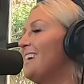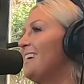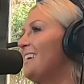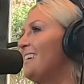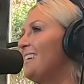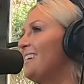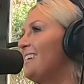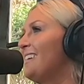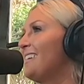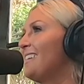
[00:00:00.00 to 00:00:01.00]
Uh,
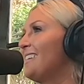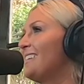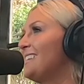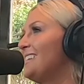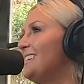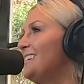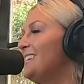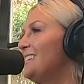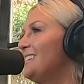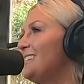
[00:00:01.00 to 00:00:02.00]
you
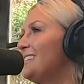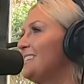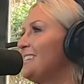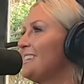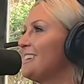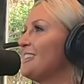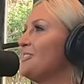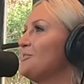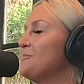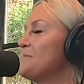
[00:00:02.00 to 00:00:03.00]

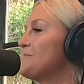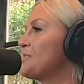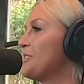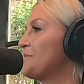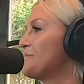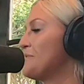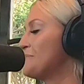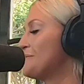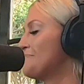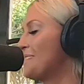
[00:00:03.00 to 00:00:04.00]
know, we've grown from
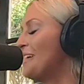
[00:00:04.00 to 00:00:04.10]
it.